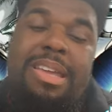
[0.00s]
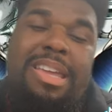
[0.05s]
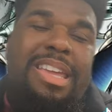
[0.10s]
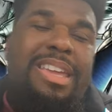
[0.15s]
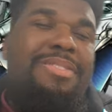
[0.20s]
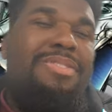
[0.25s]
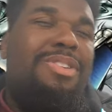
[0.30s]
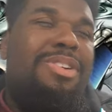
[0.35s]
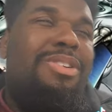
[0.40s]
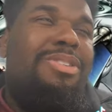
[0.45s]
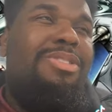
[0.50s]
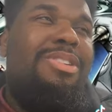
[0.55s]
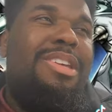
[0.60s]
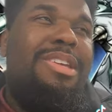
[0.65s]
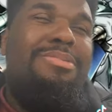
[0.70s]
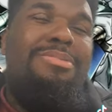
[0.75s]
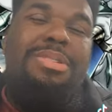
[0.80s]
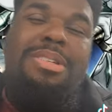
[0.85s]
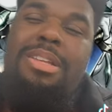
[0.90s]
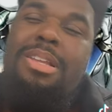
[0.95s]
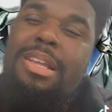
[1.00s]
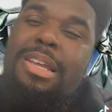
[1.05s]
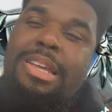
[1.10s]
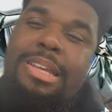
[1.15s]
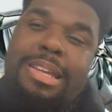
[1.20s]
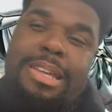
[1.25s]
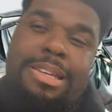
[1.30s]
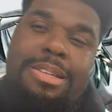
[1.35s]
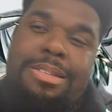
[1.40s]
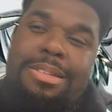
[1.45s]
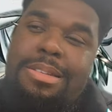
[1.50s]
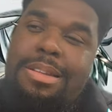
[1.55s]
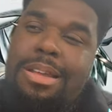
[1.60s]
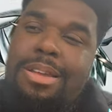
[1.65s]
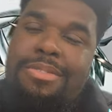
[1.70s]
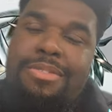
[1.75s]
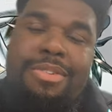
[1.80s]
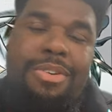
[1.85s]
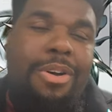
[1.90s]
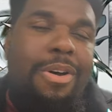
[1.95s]
Even though he was clingy and
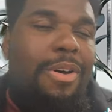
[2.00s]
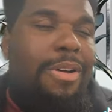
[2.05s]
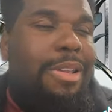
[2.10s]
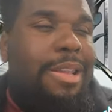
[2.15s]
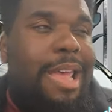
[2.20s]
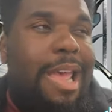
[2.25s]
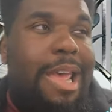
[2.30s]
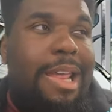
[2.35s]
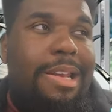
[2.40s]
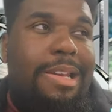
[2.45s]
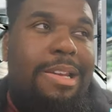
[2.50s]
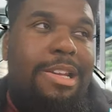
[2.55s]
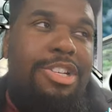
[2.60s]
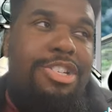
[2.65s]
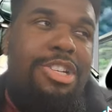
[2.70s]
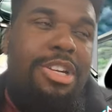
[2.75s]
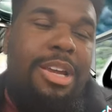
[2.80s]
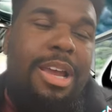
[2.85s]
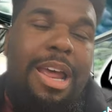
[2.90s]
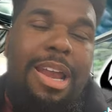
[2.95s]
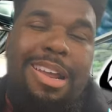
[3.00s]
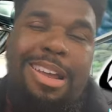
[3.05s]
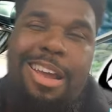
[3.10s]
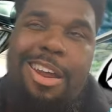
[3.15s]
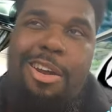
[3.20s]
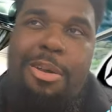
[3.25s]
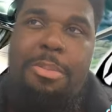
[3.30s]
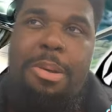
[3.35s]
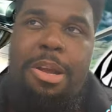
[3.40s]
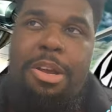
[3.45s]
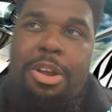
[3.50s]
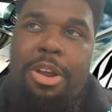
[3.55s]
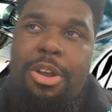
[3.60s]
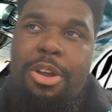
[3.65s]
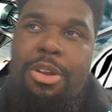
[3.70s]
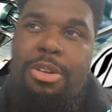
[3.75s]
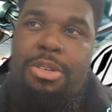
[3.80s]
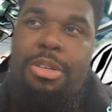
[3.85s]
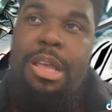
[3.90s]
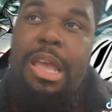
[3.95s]
stuff and all that, and that shit kind of got on my
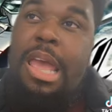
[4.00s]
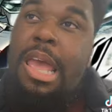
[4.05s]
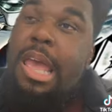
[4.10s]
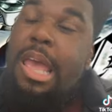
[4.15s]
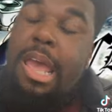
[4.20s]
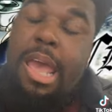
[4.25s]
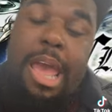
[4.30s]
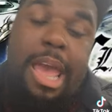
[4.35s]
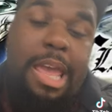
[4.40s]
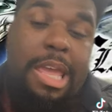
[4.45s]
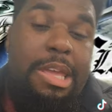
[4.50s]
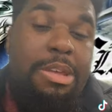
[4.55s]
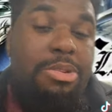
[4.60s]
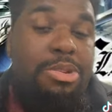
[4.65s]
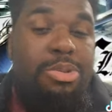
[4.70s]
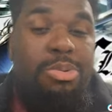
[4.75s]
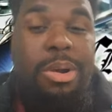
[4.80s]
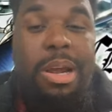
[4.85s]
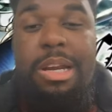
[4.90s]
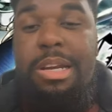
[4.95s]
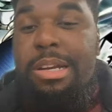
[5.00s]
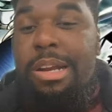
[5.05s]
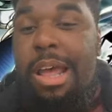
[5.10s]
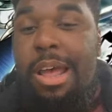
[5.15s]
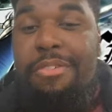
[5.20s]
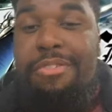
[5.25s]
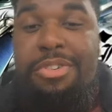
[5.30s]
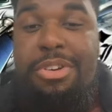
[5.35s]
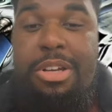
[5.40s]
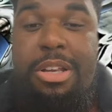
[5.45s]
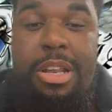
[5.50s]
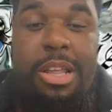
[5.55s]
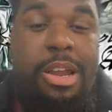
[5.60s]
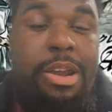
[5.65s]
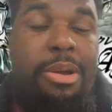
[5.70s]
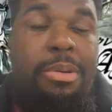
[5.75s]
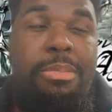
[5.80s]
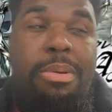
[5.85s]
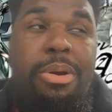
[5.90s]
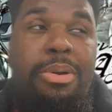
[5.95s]
nerves, hey, he was right or die for
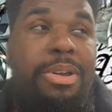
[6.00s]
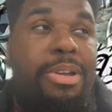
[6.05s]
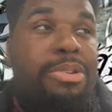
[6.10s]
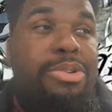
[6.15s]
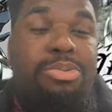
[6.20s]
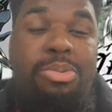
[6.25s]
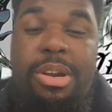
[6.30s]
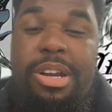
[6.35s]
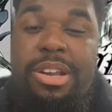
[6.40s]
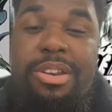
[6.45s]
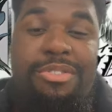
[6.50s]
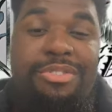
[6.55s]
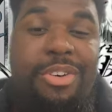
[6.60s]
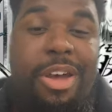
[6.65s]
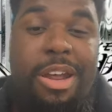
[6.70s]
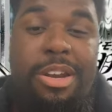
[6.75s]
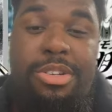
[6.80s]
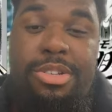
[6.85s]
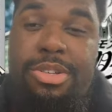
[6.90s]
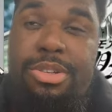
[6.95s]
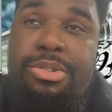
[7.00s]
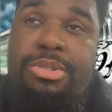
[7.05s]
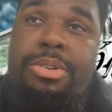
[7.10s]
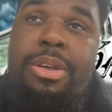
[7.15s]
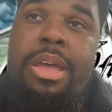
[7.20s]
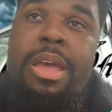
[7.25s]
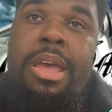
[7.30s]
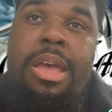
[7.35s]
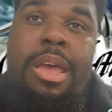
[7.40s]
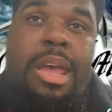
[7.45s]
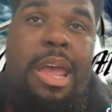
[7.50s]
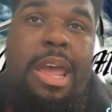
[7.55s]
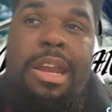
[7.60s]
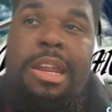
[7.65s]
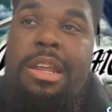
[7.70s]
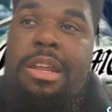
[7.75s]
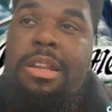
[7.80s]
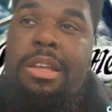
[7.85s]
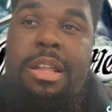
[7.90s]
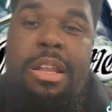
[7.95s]
Claire, bro. He was ready to fight, too.
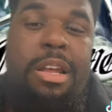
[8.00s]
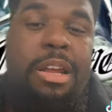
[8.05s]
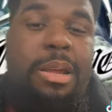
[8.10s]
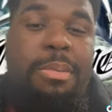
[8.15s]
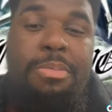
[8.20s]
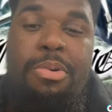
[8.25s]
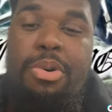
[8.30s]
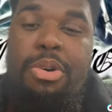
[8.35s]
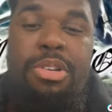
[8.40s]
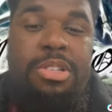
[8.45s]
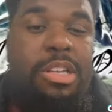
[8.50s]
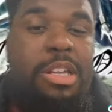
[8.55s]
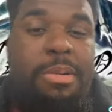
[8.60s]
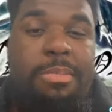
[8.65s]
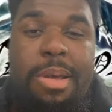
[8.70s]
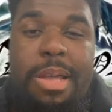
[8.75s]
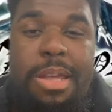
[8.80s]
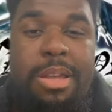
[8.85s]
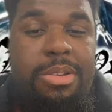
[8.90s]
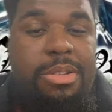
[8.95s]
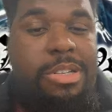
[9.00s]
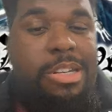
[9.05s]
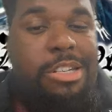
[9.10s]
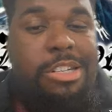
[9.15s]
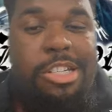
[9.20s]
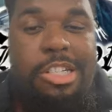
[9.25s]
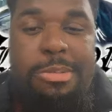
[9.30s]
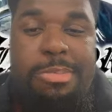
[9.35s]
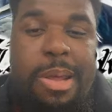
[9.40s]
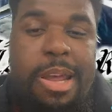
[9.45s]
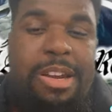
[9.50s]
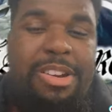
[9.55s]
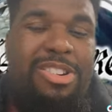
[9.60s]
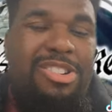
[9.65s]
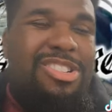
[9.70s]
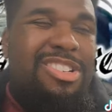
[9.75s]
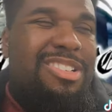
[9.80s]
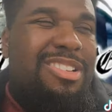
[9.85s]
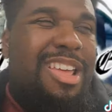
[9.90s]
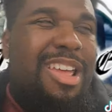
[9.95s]
Any of the Claymores, anybody else disrespect
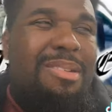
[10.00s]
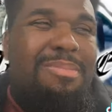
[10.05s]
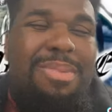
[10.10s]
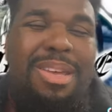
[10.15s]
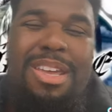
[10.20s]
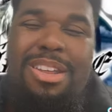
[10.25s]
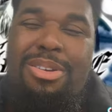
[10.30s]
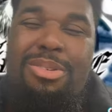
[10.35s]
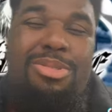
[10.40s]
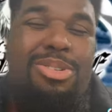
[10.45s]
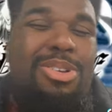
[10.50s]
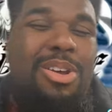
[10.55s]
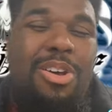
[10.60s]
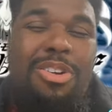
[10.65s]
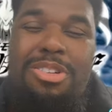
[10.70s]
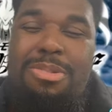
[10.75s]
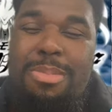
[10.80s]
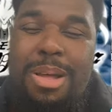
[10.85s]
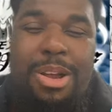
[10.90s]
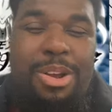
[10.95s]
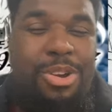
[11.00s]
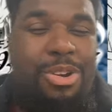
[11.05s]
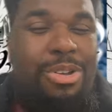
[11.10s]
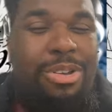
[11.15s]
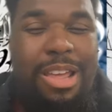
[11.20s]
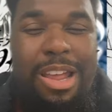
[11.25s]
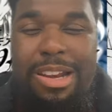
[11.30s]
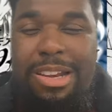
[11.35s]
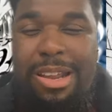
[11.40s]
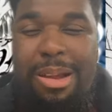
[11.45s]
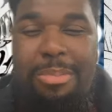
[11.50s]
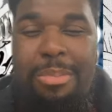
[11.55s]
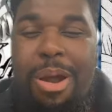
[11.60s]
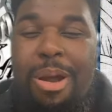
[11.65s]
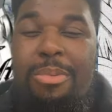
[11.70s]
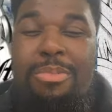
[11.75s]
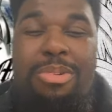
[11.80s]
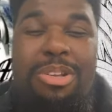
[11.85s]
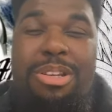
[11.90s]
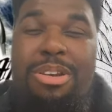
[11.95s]
her, she like, man, don't talk to my girl like that,
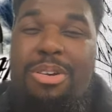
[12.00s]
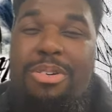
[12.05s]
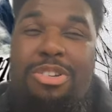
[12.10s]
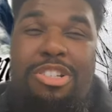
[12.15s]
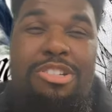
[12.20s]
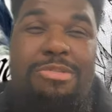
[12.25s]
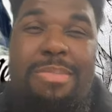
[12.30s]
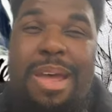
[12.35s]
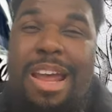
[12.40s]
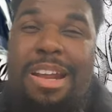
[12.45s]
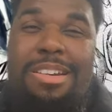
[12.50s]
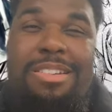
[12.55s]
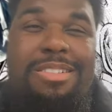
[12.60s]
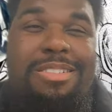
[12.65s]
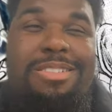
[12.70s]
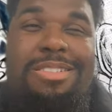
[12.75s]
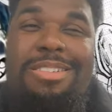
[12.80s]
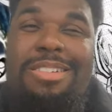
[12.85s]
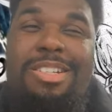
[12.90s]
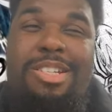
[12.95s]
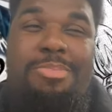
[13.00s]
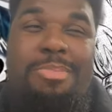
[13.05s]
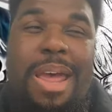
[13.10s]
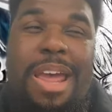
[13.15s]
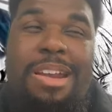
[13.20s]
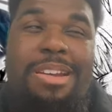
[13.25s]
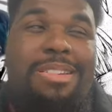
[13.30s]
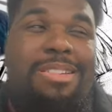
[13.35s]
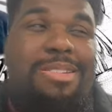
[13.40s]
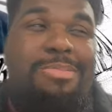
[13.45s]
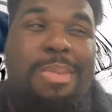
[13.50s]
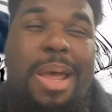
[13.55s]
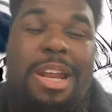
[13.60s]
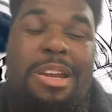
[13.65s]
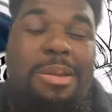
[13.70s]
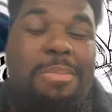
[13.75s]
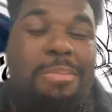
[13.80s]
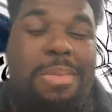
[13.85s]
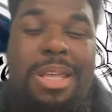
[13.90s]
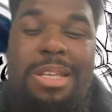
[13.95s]
bro. I'm really going to smack the smack,
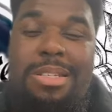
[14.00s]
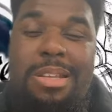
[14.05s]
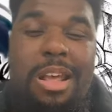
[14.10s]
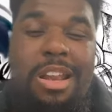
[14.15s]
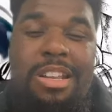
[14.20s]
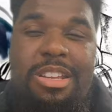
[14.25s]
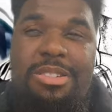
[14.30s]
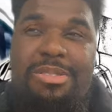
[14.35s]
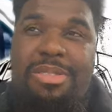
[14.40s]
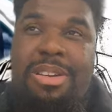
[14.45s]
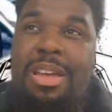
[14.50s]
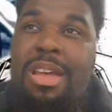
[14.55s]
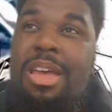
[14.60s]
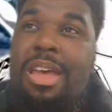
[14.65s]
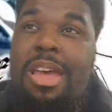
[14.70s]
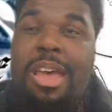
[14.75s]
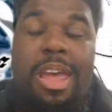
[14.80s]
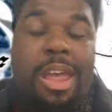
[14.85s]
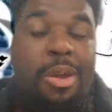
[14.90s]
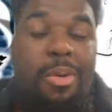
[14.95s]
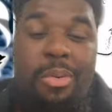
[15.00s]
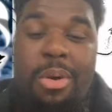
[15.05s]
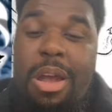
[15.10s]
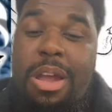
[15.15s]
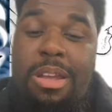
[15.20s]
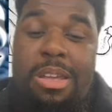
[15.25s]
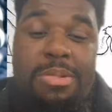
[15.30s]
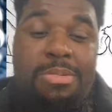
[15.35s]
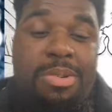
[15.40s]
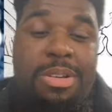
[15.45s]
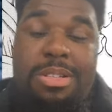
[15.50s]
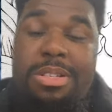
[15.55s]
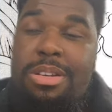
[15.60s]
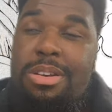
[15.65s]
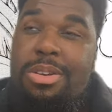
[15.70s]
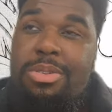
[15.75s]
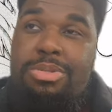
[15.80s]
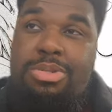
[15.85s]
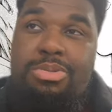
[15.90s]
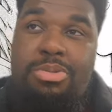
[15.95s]
smack the mess out of you. And Raki
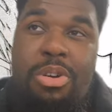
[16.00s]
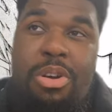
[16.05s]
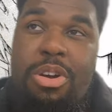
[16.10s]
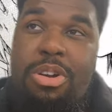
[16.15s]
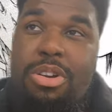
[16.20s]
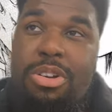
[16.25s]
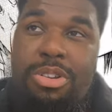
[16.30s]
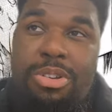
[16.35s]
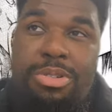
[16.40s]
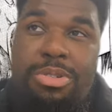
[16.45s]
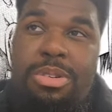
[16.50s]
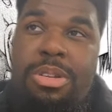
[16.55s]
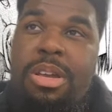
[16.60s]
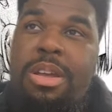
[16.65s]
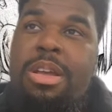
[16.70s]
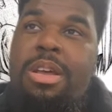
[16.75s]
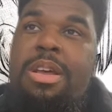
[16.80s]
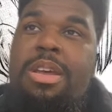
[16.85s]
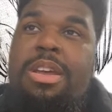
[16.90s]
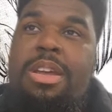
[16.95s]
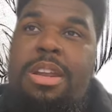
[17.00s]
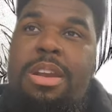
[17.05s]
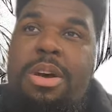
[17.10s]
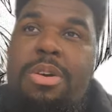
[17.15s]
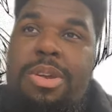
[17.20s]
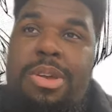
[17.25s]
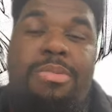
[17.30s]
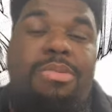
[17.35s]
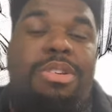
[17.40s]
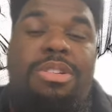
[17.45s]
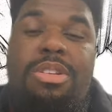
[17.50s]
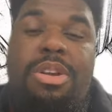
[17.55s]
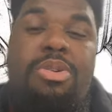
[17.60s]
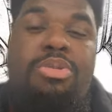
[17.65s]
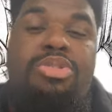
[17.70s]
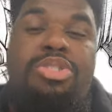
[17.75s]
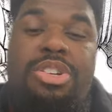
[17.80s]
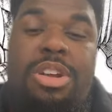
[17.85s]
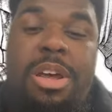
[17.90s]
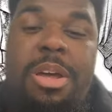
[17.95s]
wasn't no strong dude. You know, he wasn't
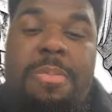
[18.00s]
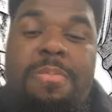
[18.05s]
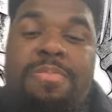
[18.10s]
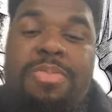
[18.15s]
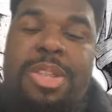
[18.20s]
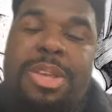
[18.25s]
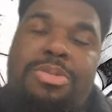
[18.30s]
no chump.